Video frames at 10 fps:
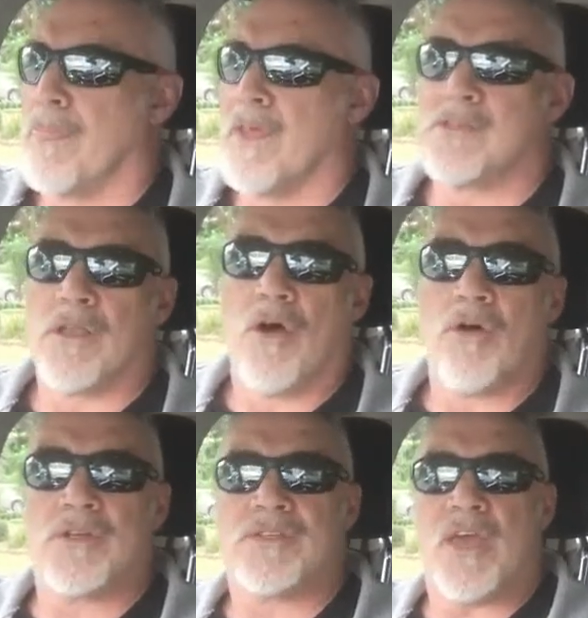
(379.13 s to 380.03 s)
As
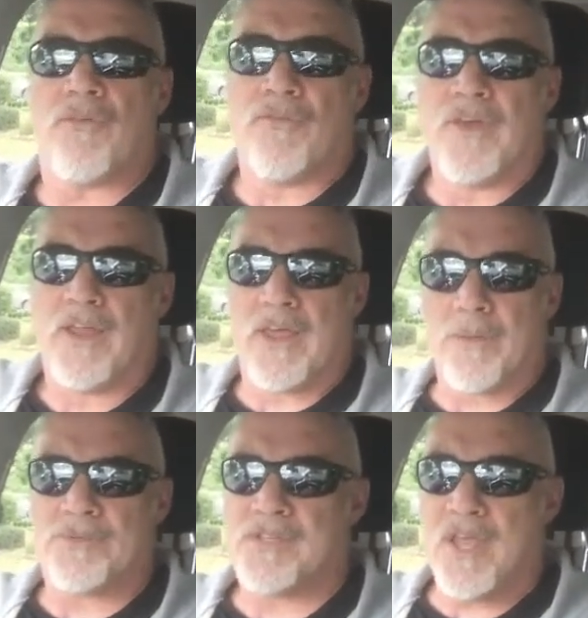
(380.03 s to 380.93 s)
long as they're feeling
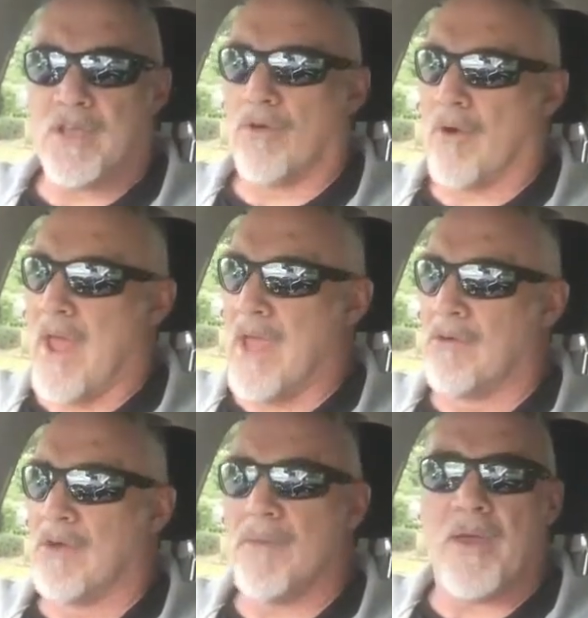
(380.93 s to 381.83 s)
upset or
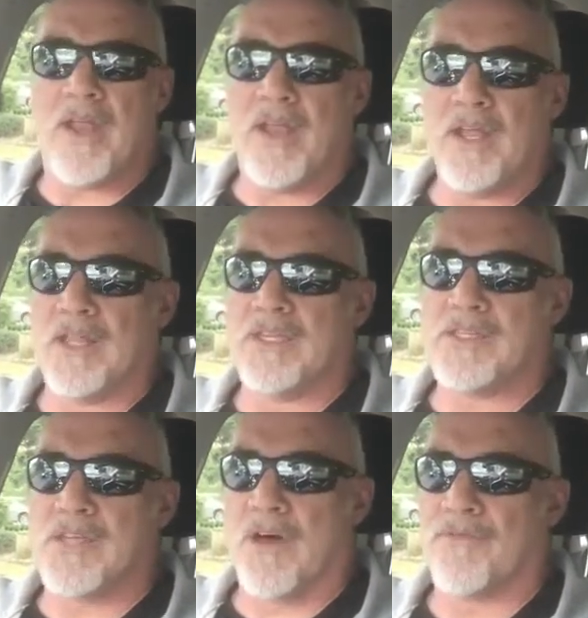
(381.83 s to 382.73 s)
angry about any of this
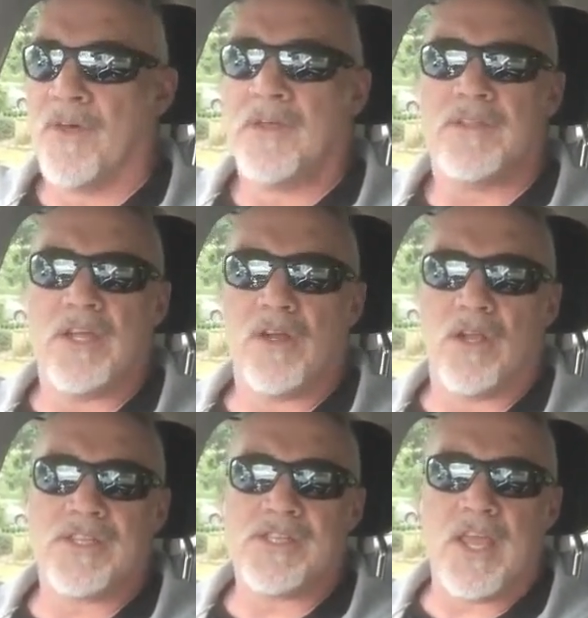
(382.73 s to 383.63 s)
stuff, they're not
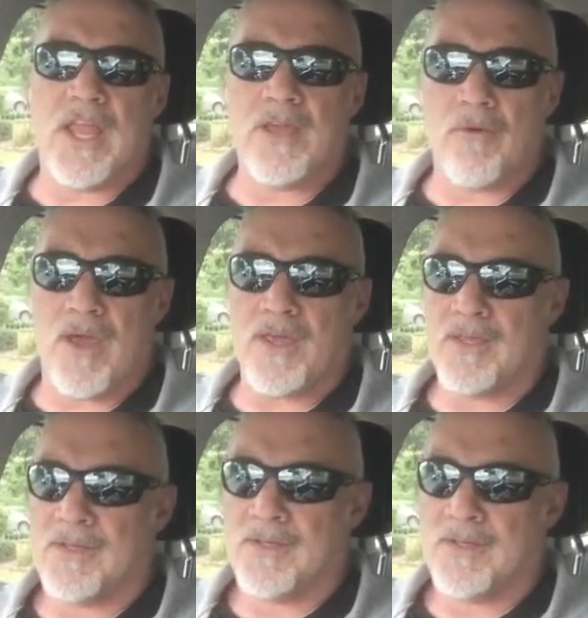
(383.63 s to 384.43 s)
listening anyway.